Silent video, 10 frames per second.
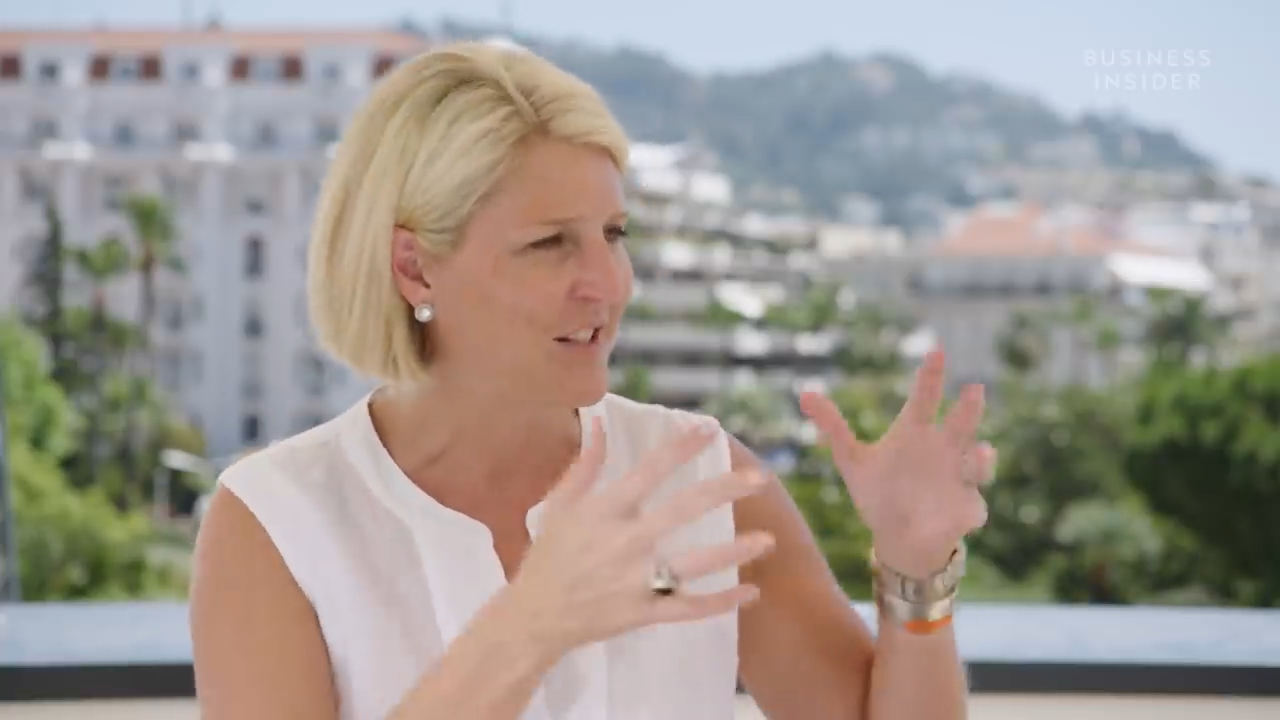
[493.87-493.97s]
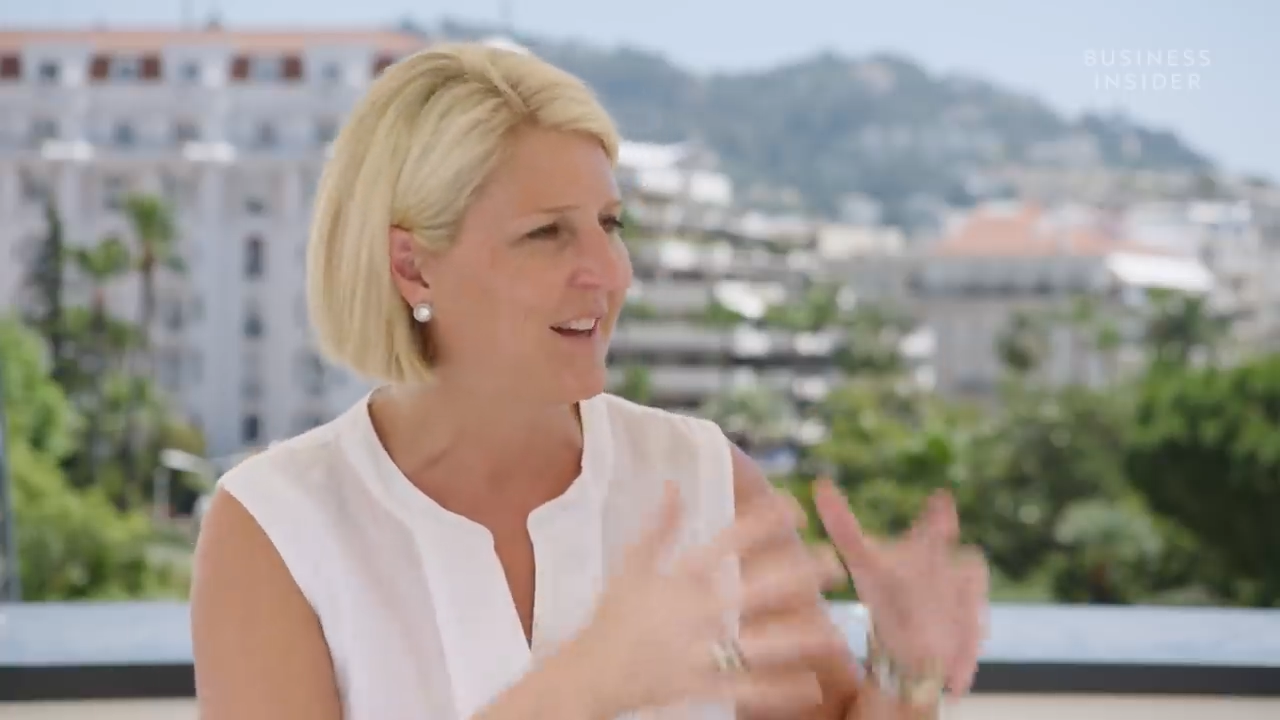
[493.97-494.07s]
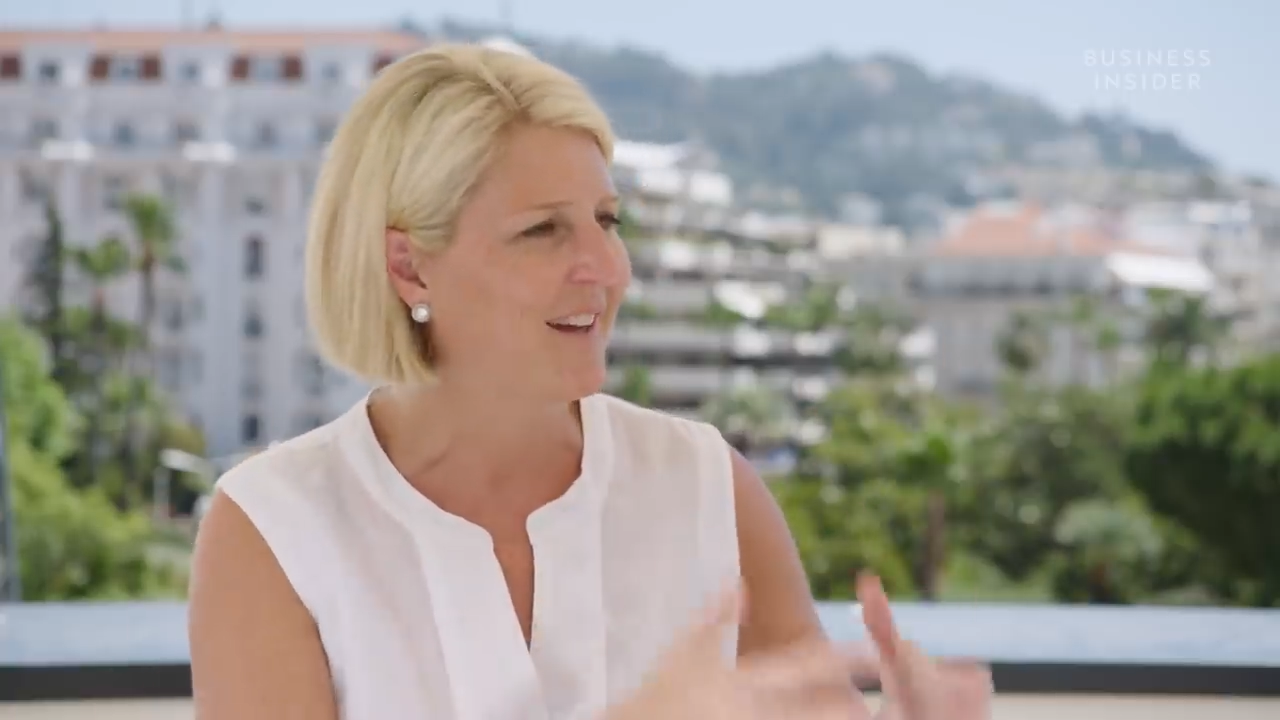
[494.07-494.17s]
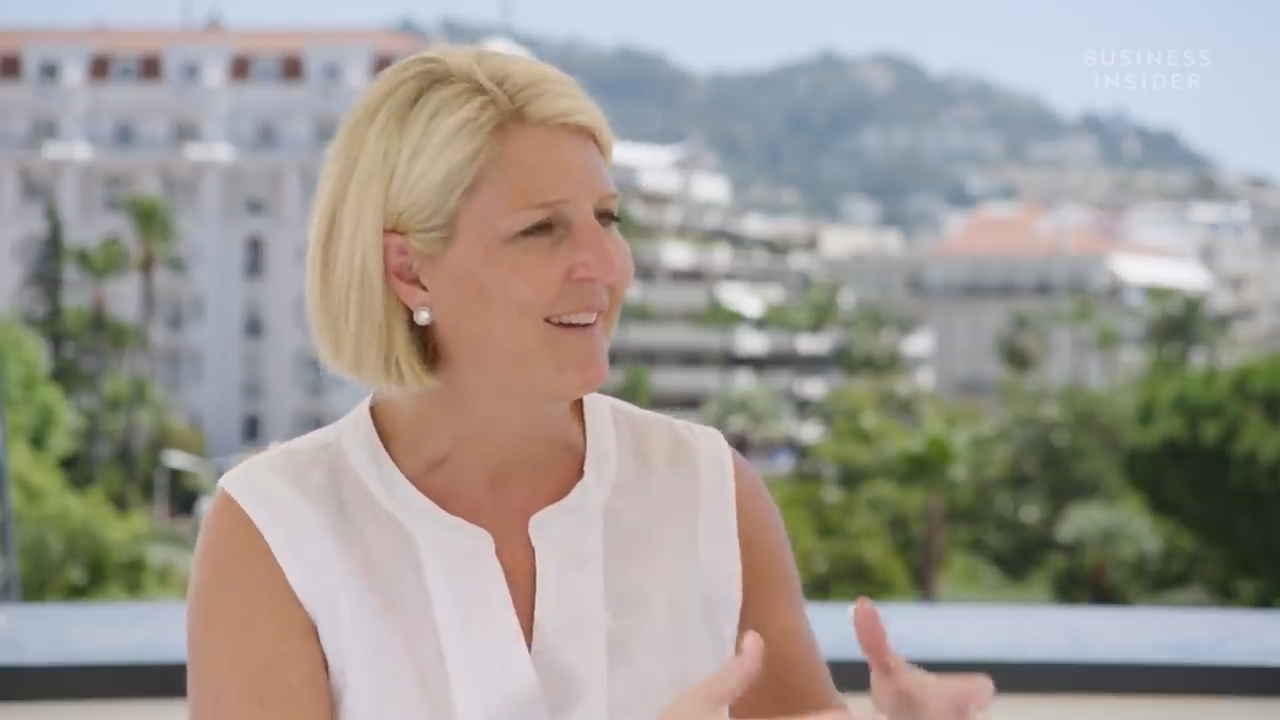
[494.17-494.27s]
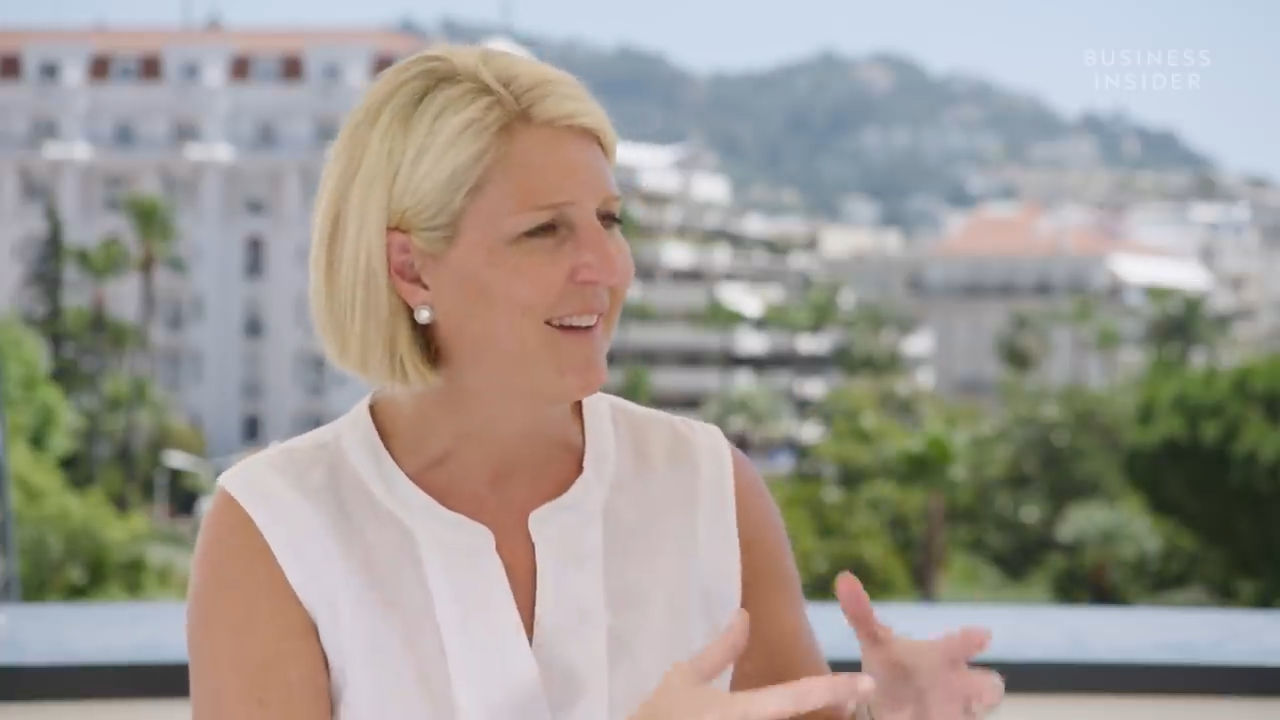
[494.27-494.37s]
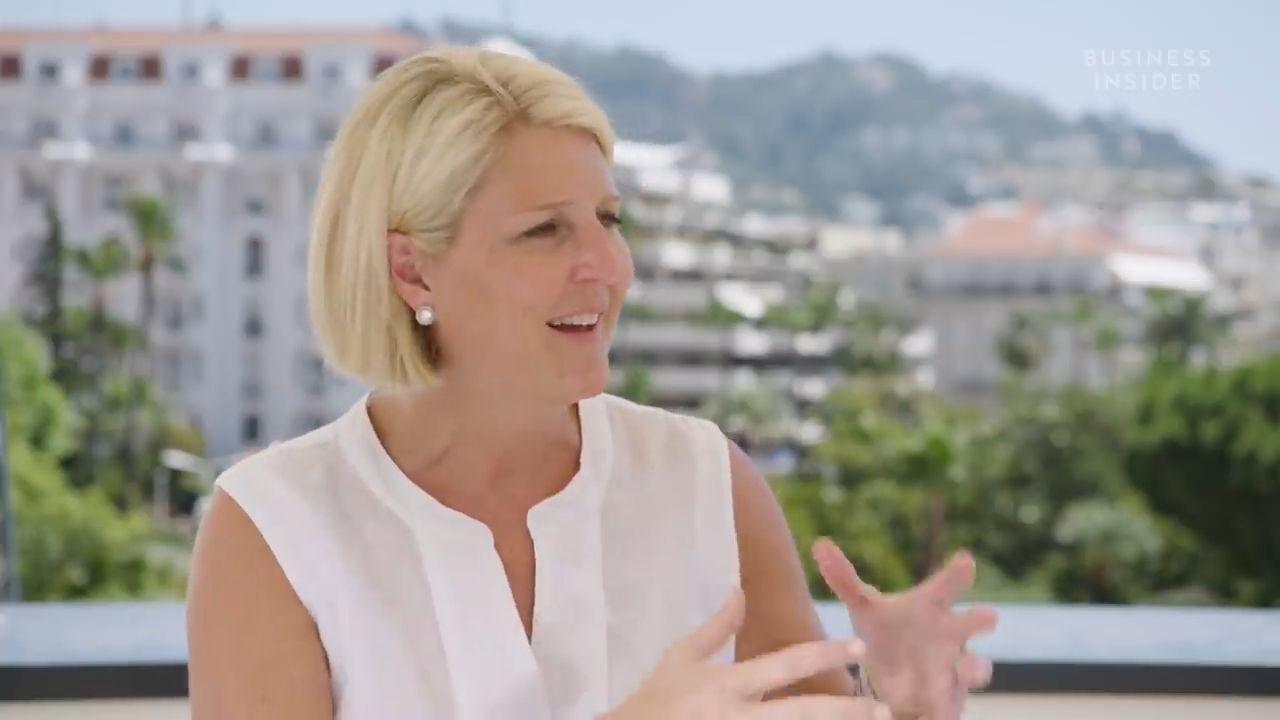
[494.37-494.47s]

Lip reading: to